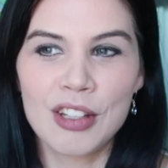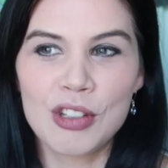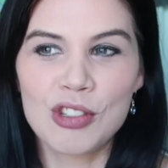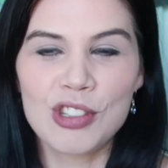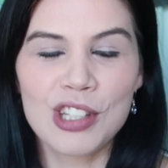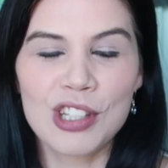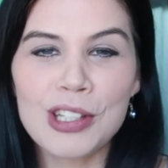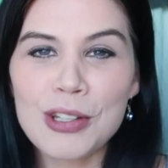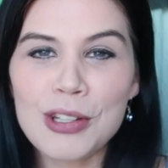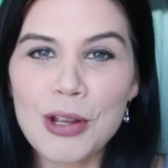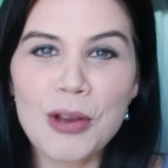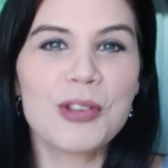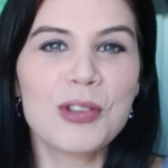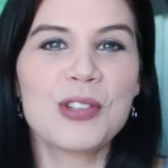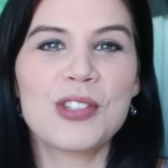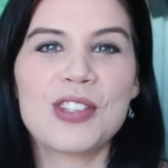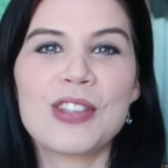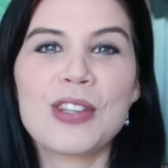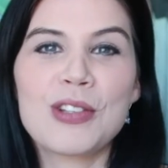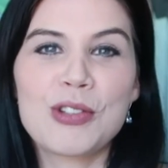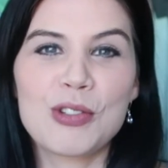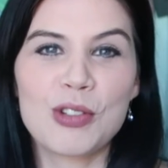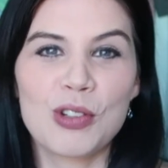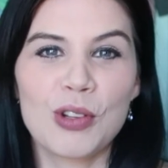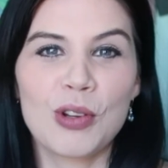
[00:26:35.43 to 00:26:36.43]
She
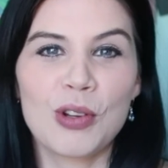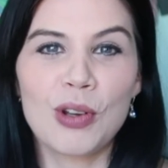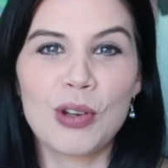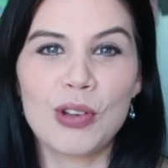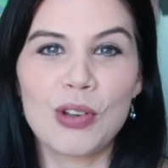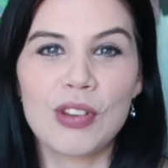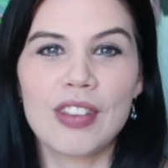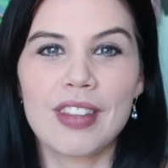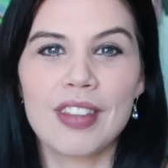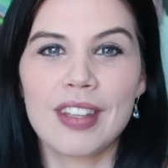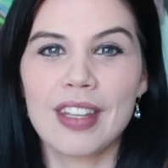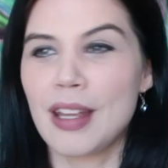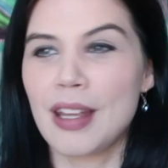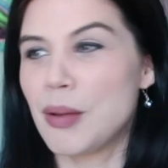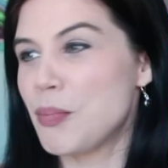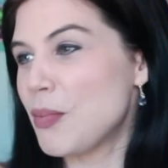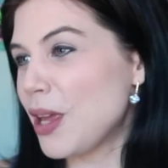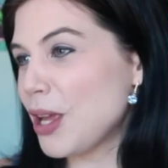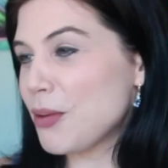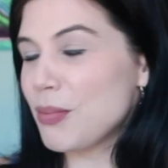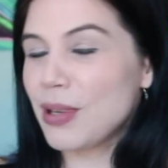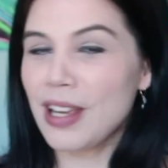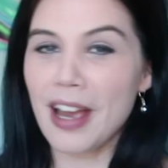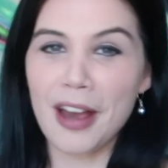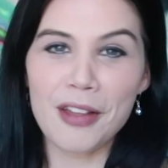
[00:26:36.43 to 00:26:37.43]
knows the truth. And
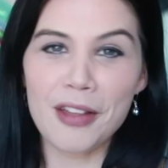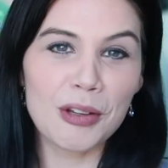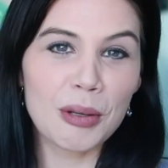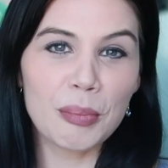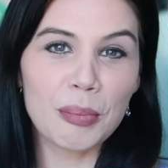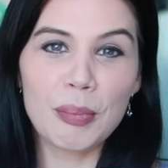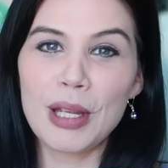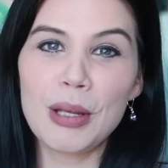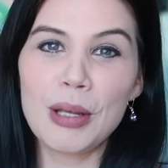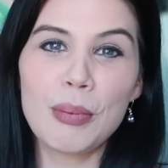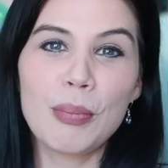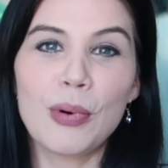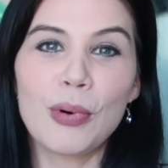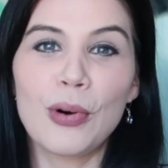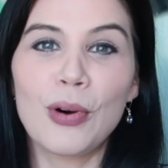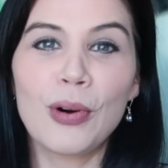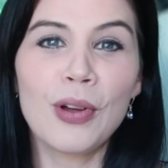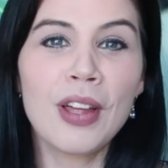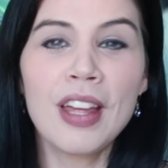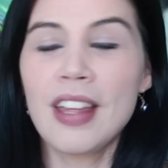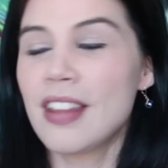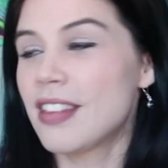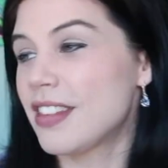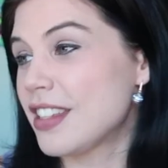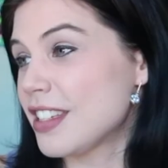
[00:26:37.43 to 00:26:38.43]
maybe other
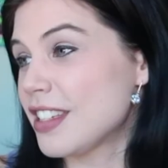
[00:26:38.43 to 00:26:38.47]
people,